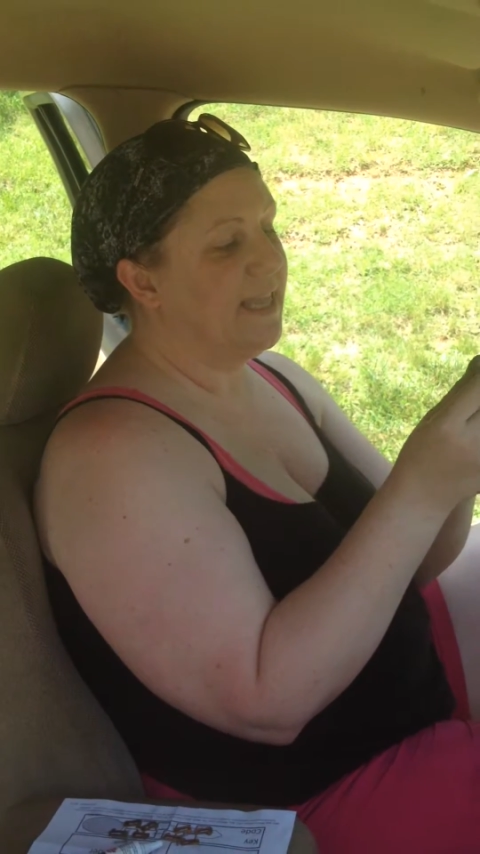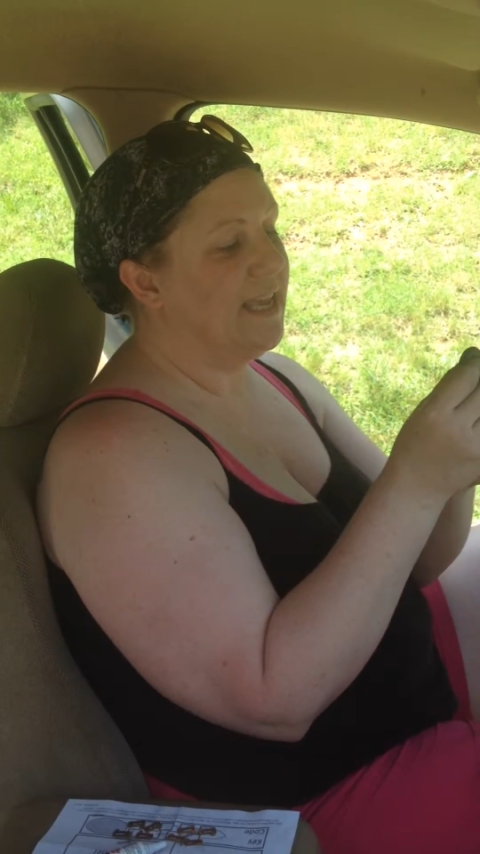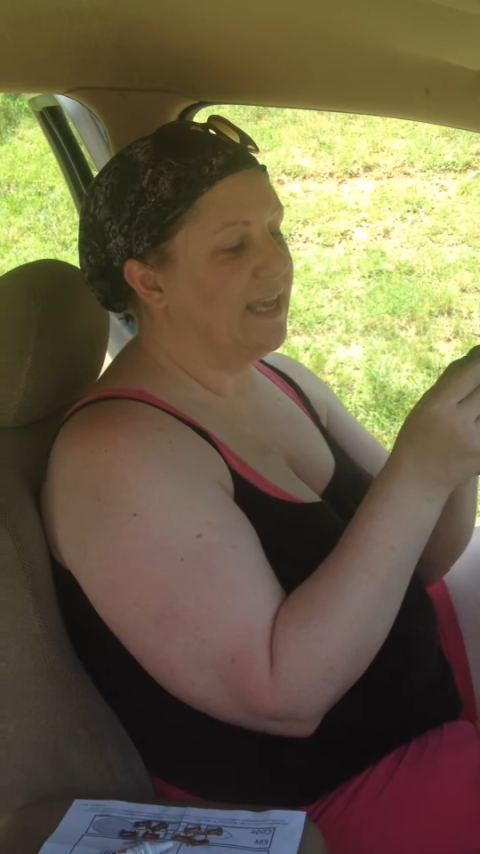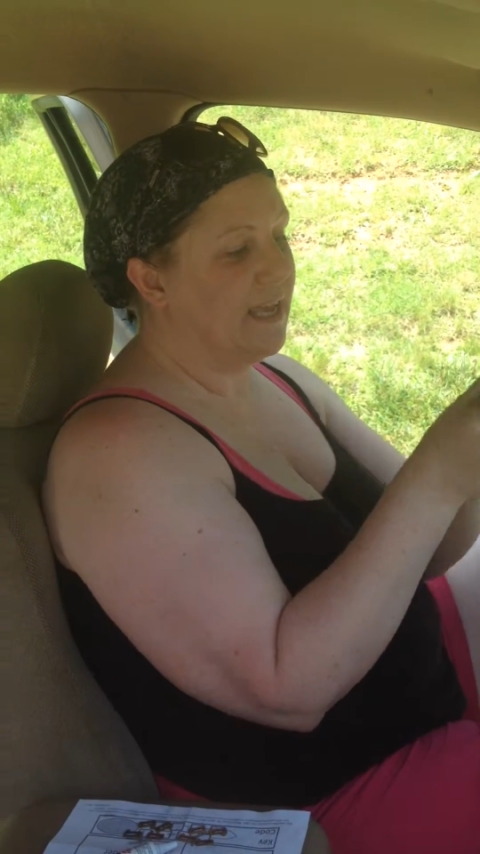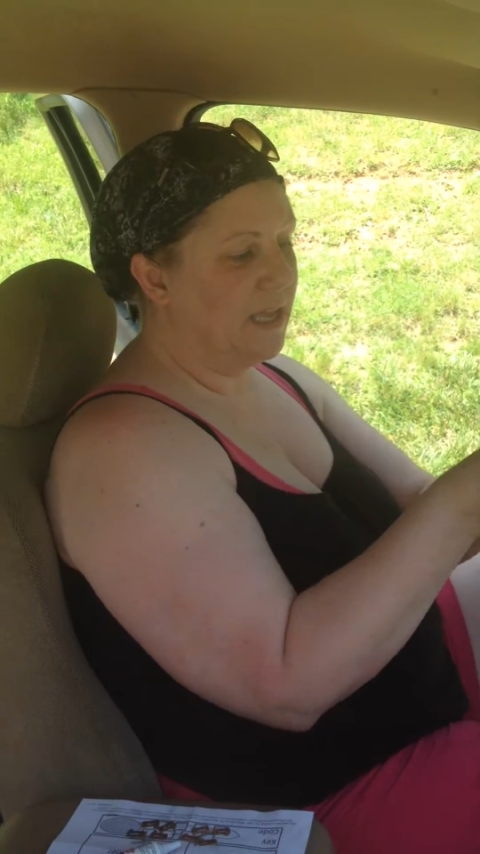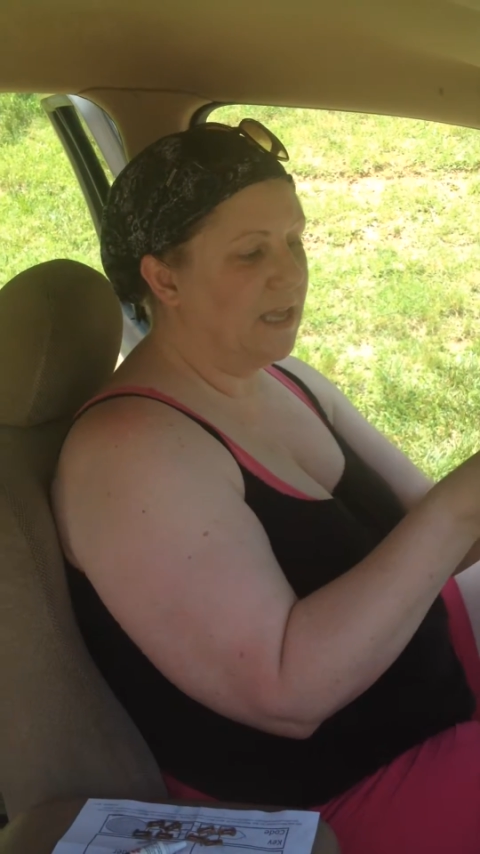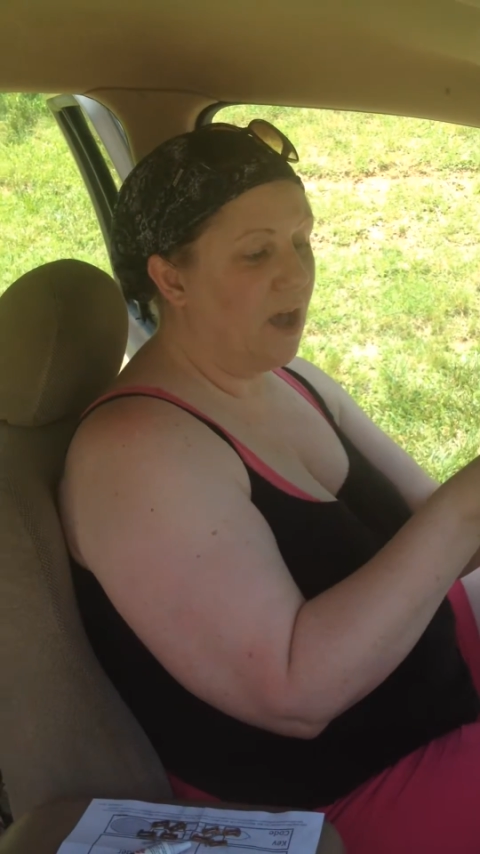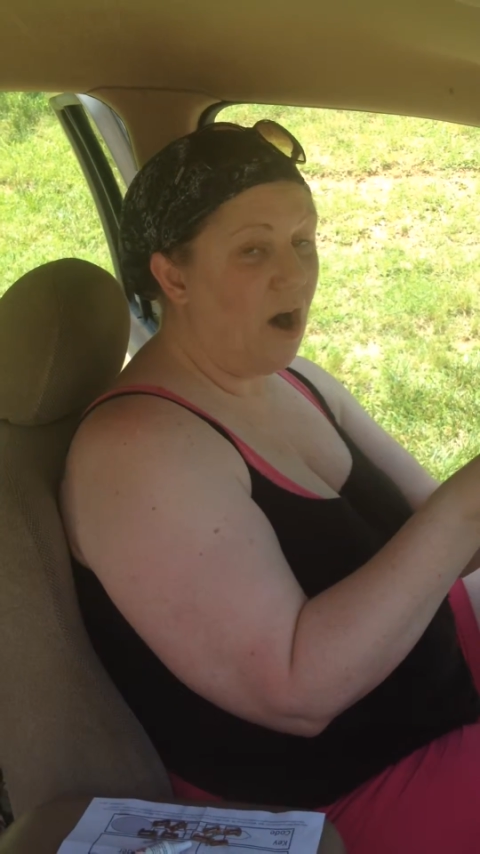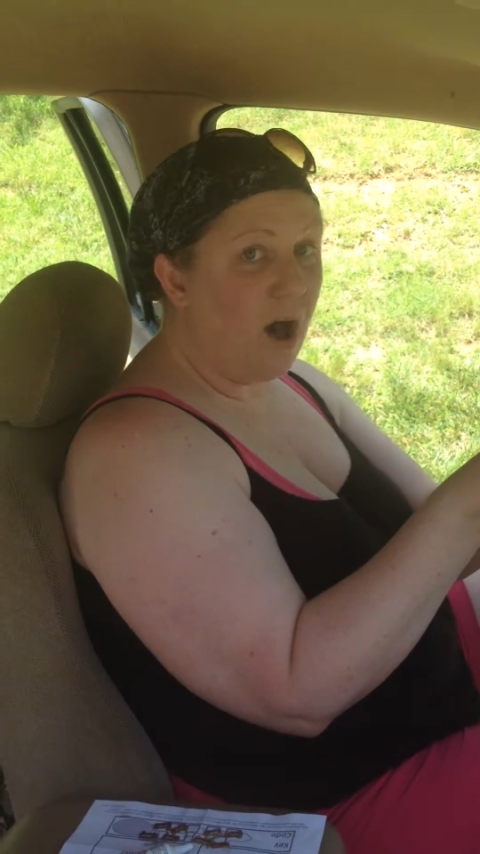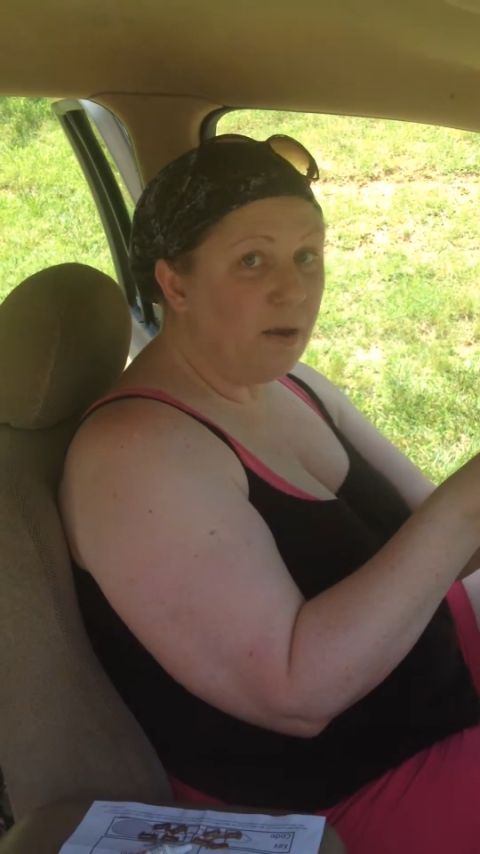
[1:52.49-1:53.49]
the
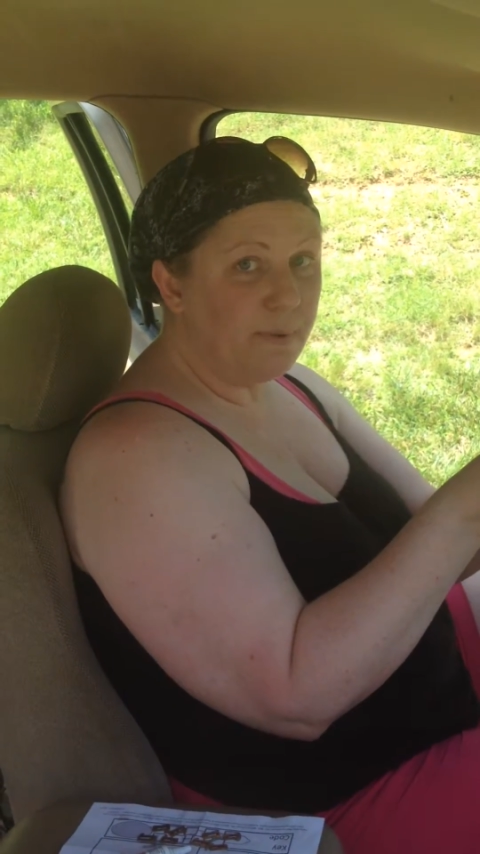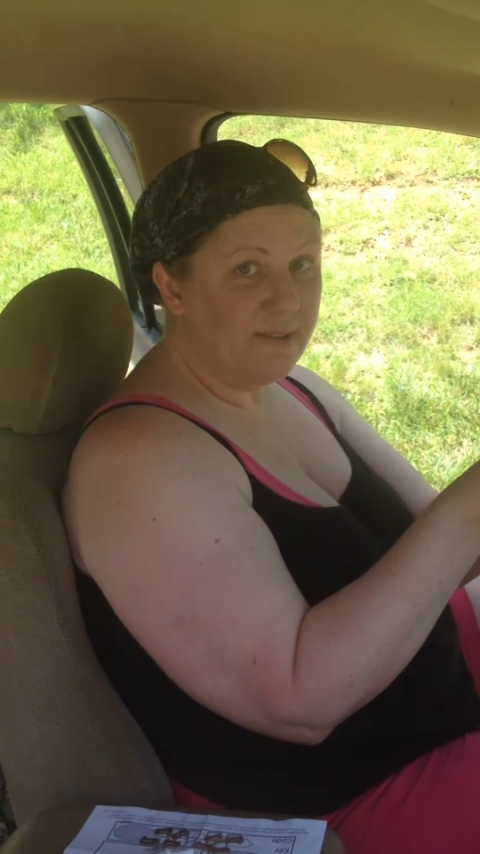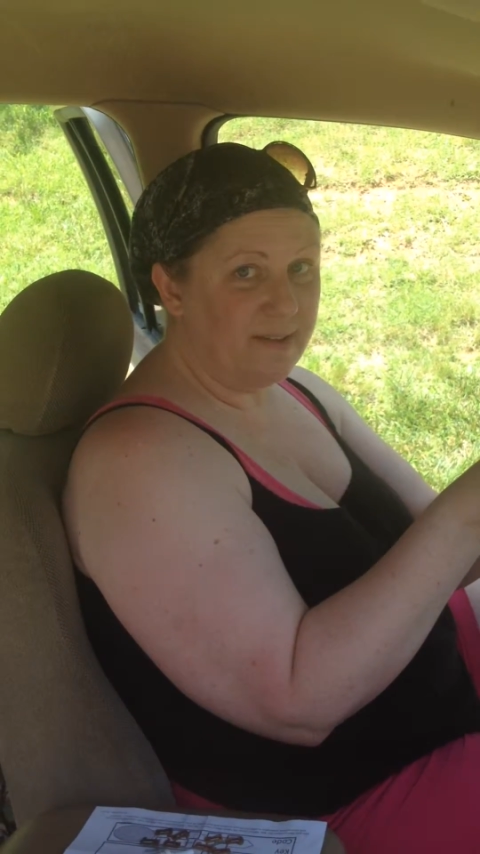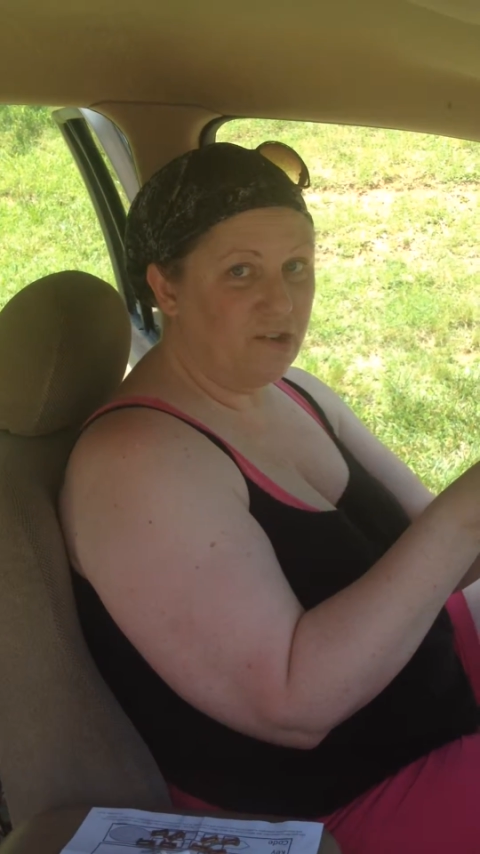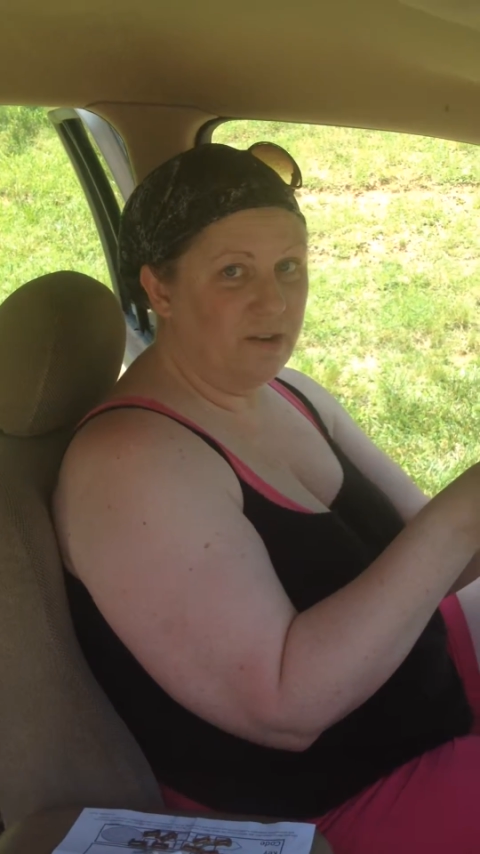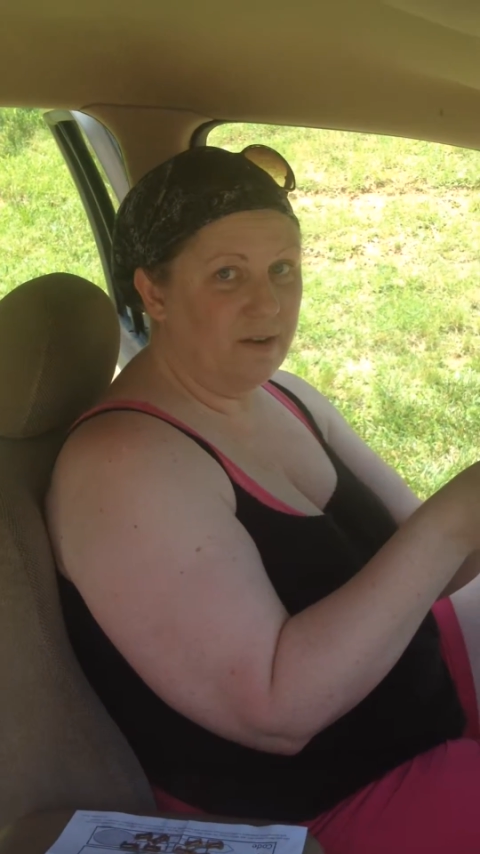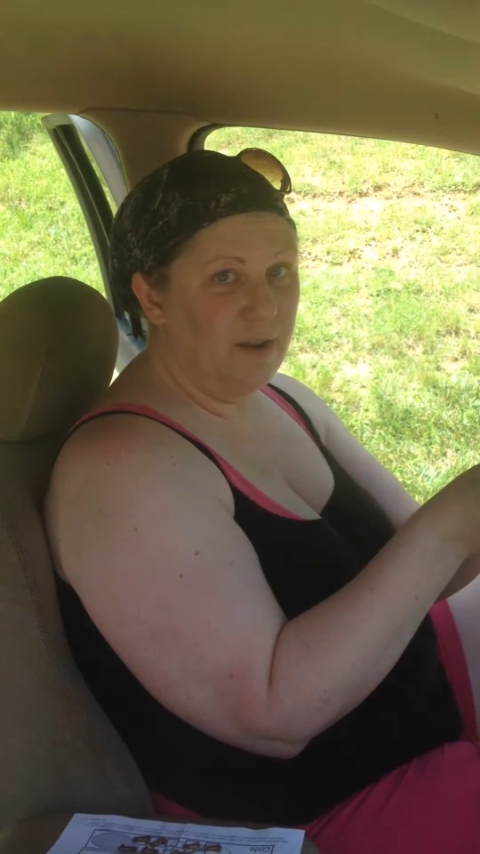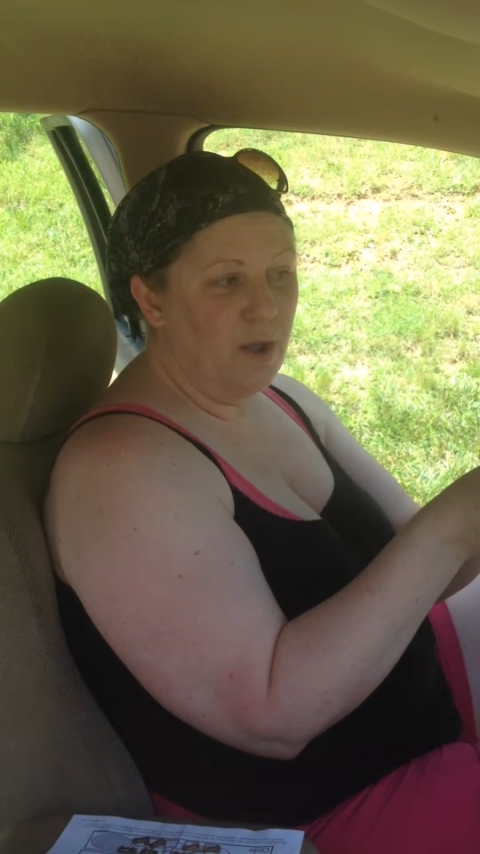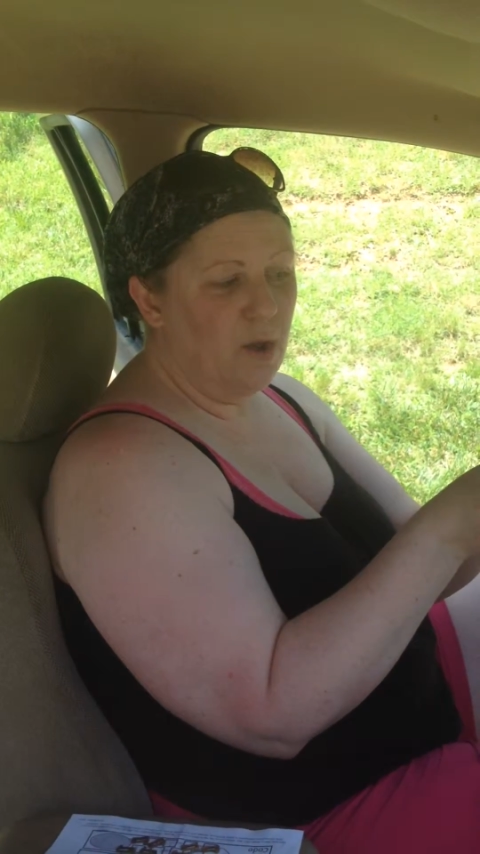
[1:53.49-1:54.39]
on position.